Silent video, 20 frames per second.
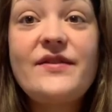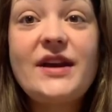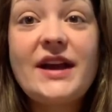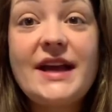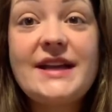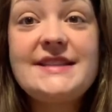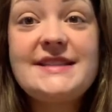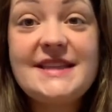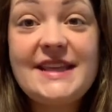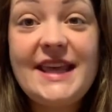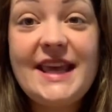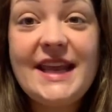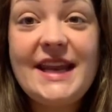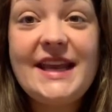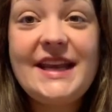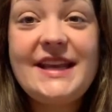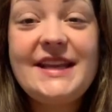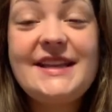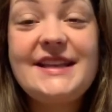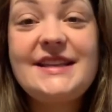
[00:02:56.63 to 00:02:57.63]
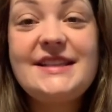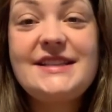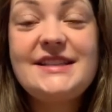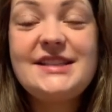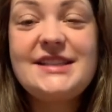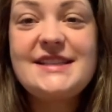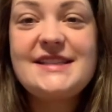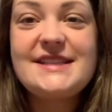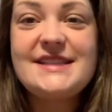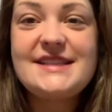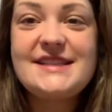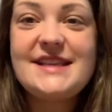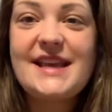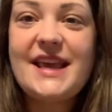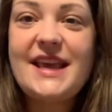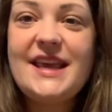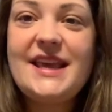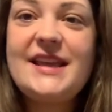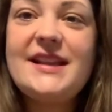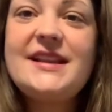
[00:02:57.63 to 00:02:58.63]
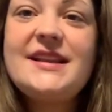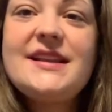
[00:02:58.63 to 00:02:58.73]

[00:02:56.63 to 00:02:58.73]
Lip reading: forgot to get it. Just a second.